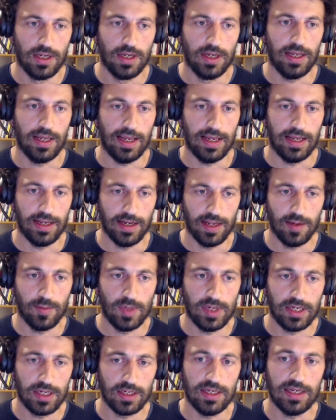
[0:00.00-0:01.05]

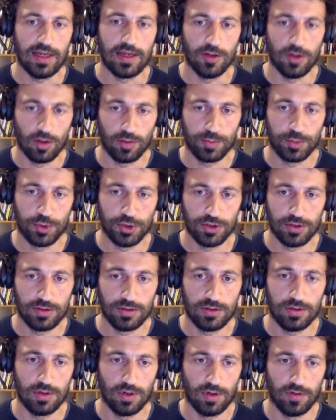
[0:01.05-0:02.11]
enabling the
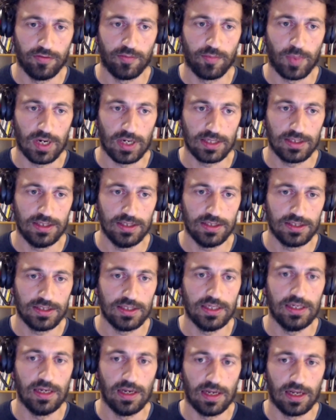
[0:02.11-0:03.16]
adoption of practice
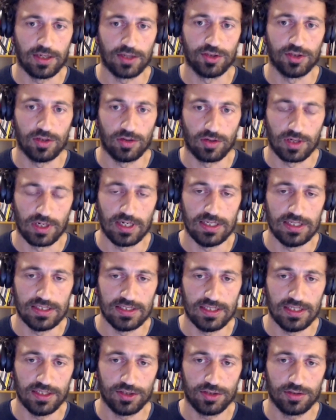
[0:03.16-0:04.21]
in large
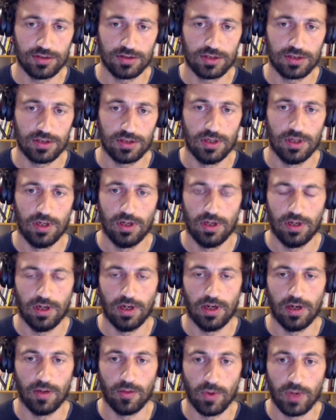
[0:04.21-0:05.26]
organizations
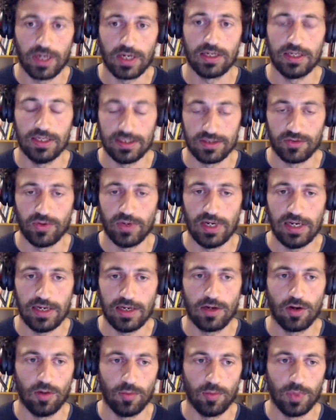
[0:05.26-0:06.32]
where it is really
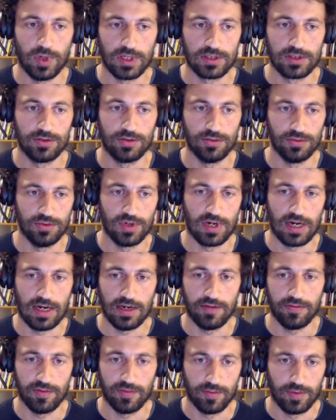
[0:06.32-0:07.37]
complex to
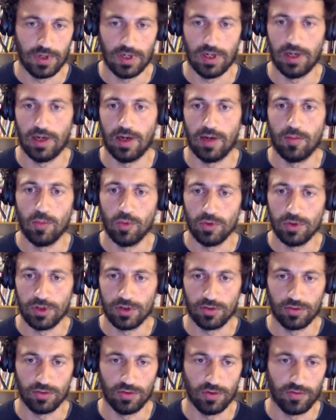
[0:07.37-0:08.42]
drive a
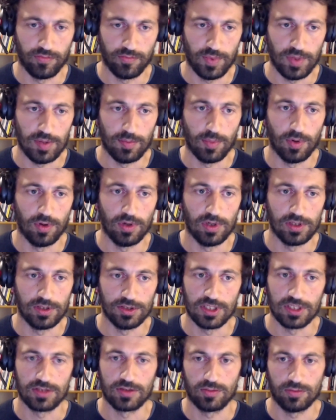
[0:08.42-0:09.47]
multitude of people
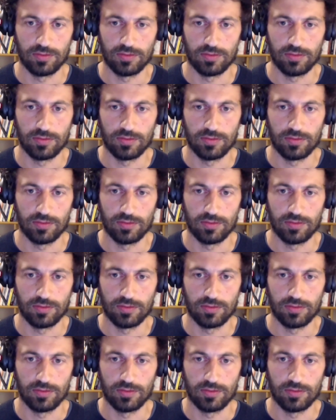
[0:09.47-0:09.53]
just